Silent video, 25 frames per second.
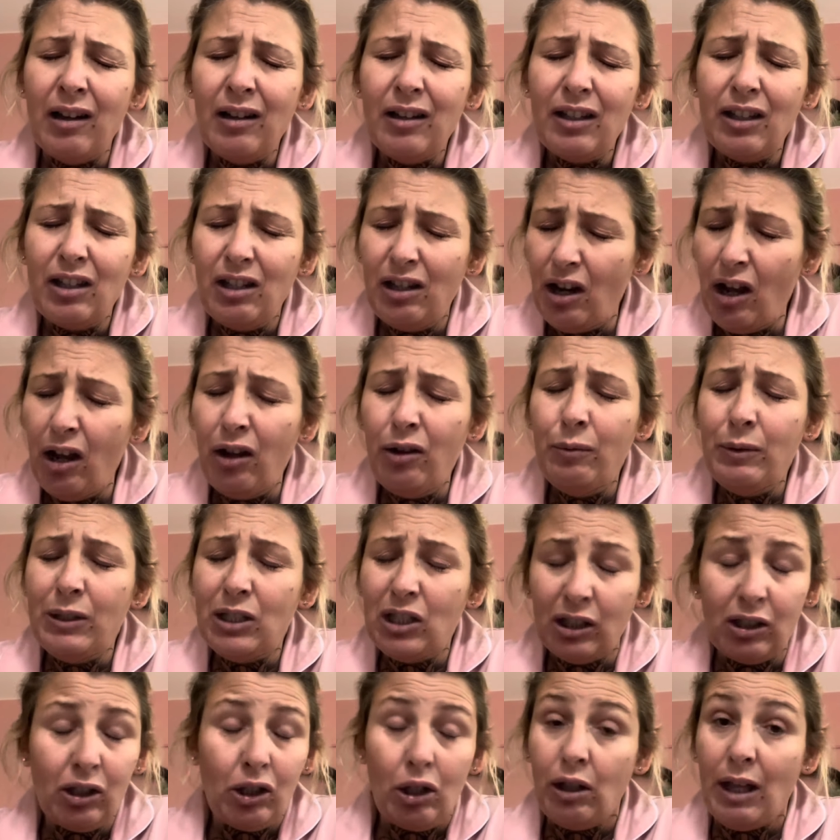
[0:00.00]
you know, we
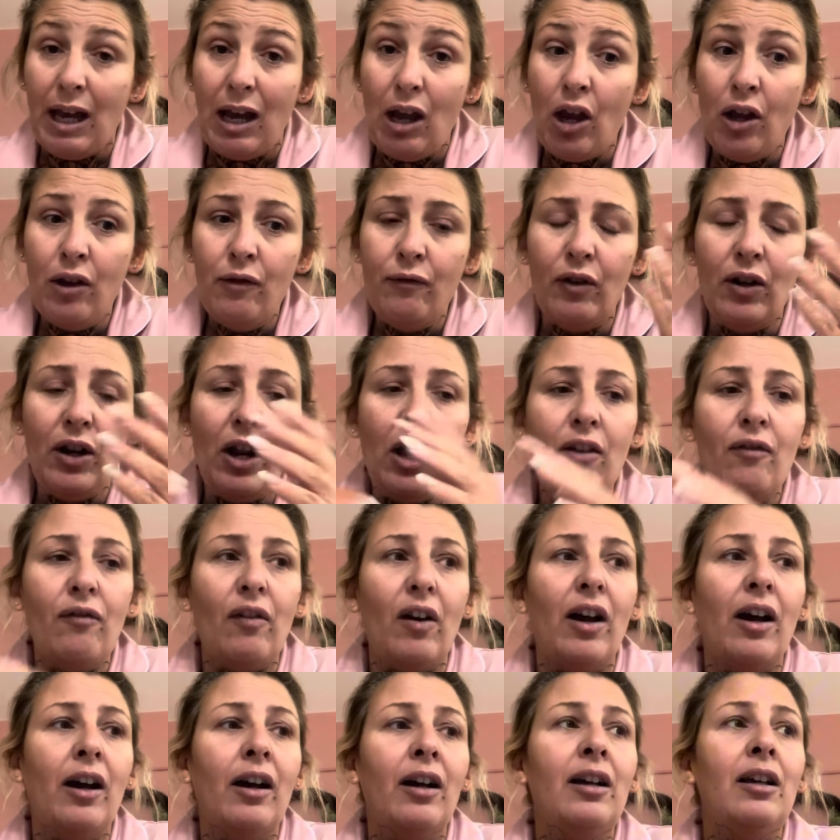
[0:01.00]
just do that over and
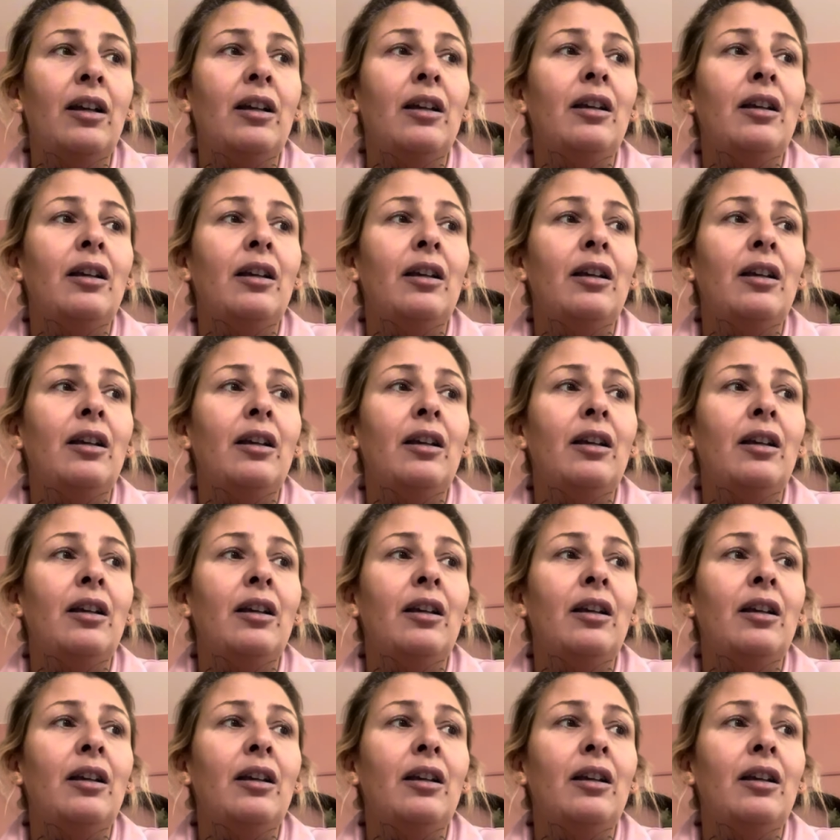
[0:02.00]
over.